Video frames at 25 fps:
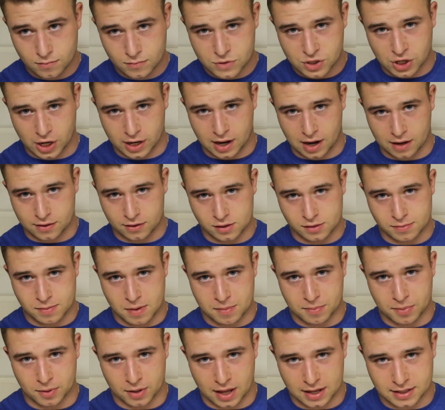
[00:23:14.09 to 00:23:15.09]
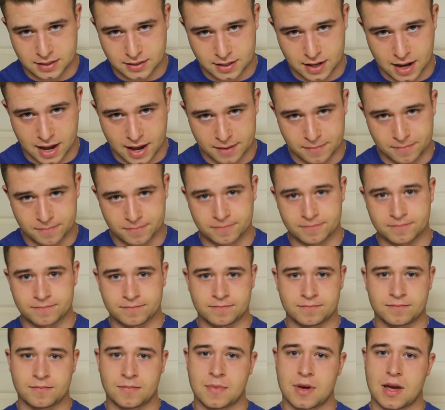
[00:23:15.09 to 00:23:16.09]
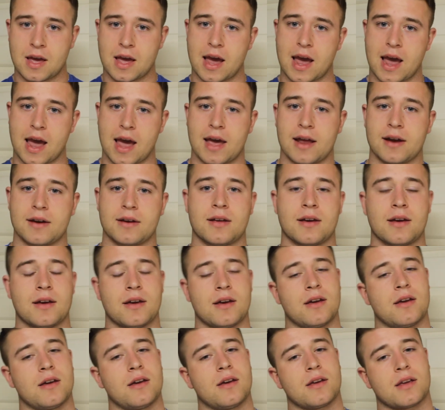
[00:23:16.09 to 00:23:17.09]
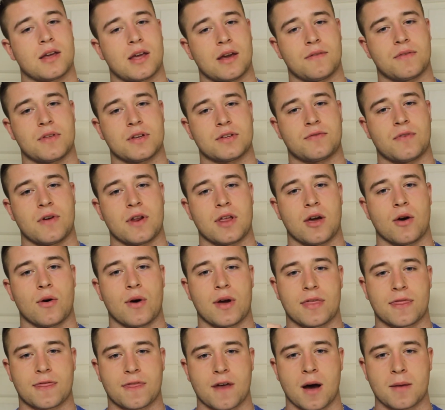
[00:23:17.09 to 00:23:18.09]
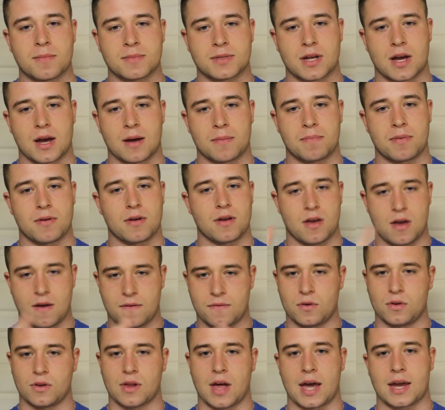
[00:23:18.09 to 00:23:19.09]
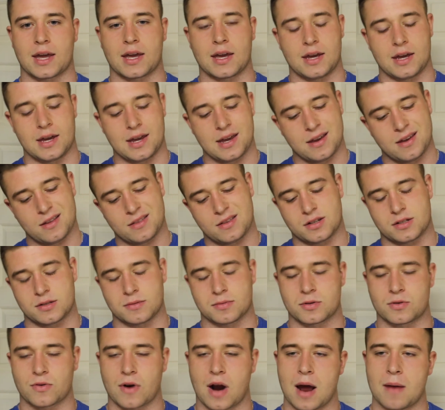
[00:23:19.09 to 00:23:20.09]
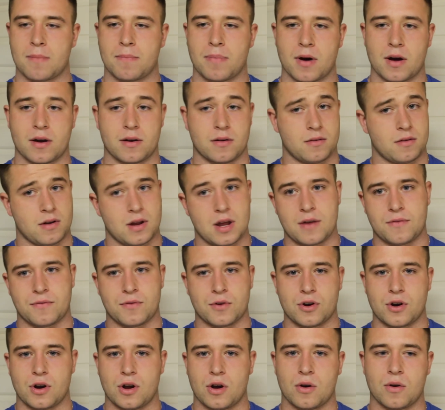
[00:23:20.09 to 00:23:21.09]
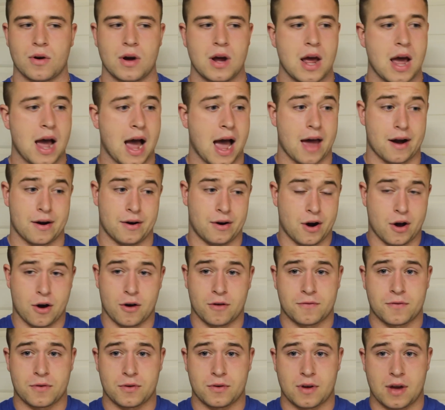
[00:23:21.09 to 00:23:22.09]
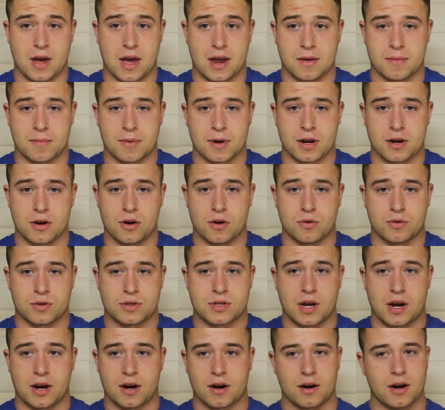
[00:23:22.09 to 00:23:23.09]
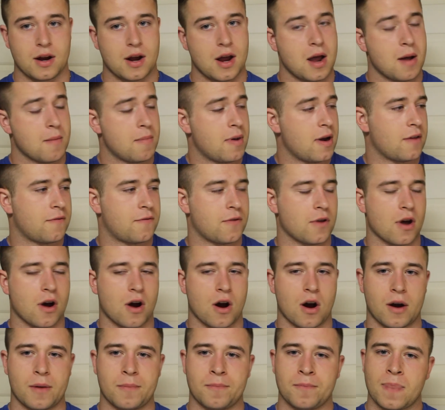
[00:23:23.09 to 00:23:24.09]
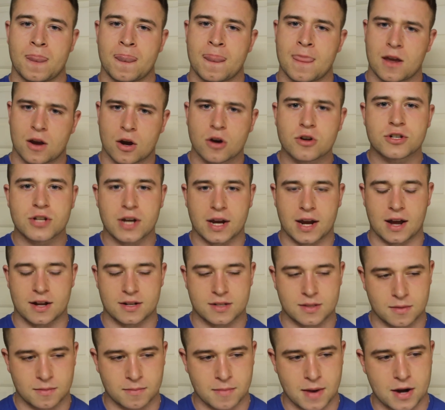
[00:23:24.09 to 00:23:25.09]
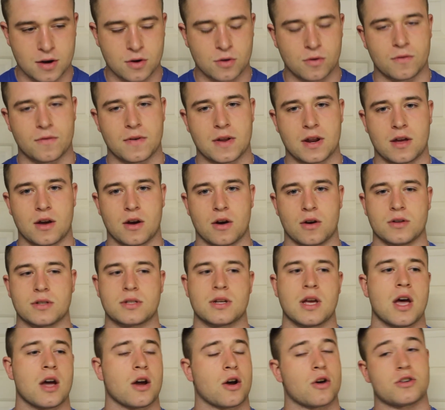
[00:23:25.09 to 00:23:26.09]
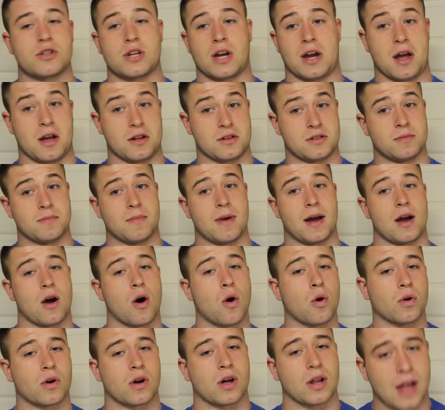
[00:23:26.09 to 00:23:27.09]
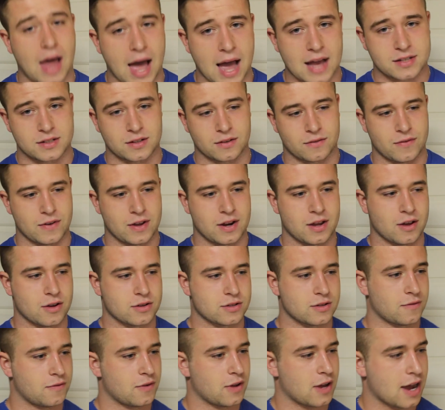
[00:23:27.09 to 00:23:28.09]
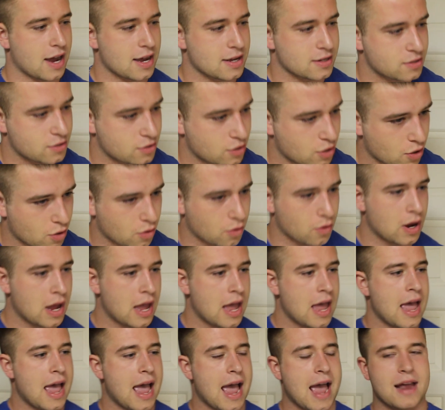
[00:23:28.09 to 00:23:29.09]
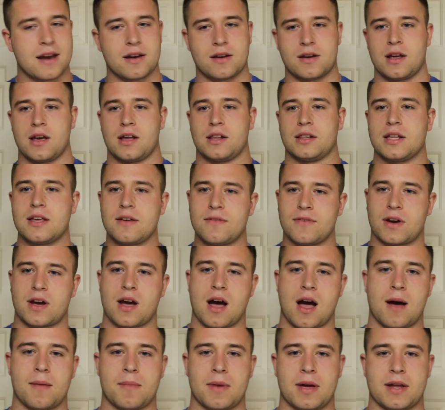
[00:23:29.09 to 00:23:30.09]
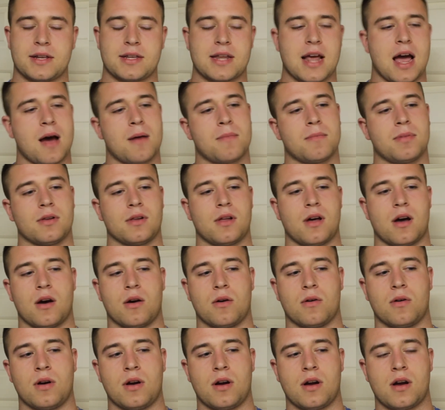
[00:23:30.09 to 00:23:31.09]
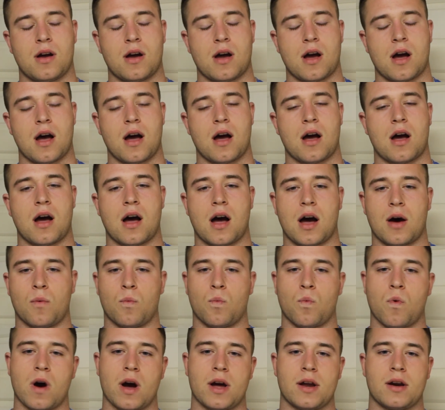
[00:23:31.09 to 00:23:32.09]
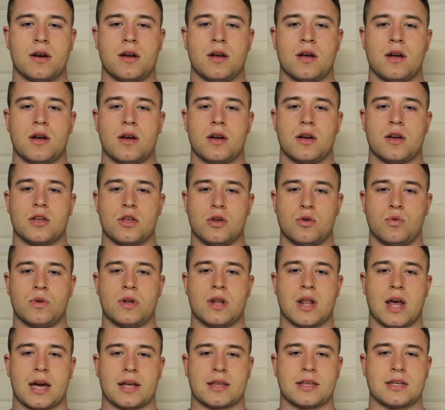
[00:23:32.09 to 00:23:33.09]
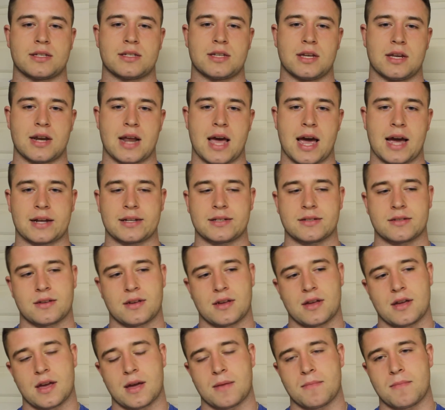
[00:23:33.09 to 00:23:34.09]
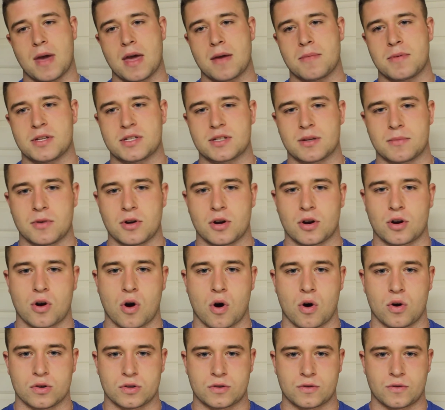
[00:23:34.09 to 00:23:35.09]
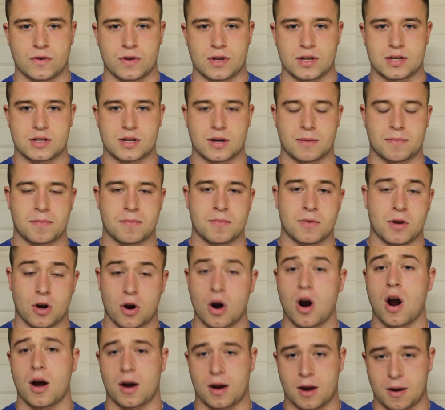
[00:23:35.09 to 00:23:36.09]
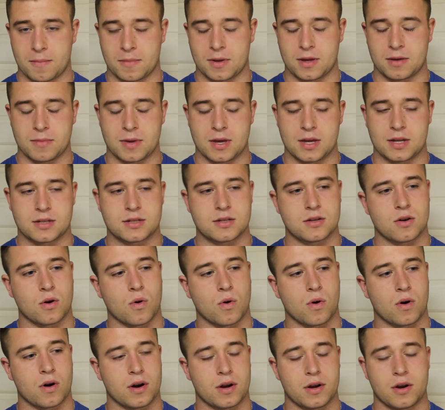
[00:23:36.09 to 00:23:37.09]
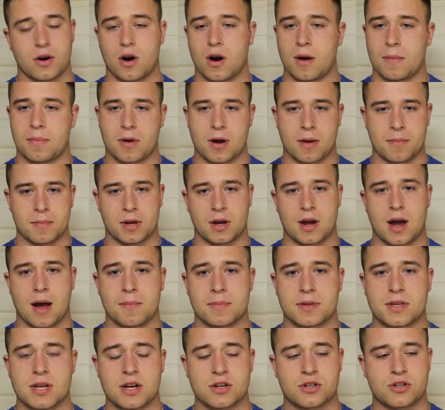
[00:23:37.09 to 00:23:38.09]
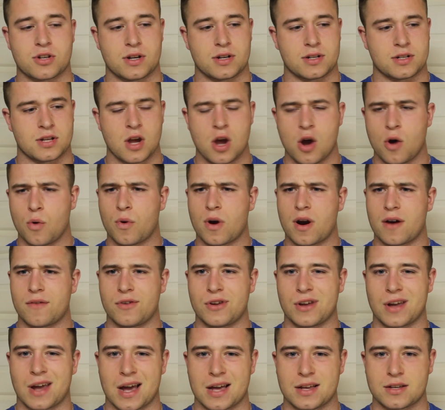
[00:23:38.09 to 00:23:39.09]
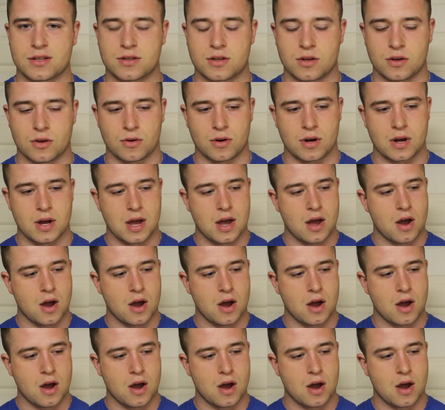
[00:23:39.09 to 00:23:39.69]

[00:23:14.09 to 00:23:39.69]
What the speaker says: check out those people I said, and give this video a thumbs up if you like it. Hit the subscribe button if you're new. I don't know if anybody new's here, but if you are, go check out some of my new videos. Go check out some of my old classic videos if you guys do, and leave a comment down below on what you would like to see next, and maybe some of your goals for your upcoming meets or your upcoming competitions, whatever you guys do.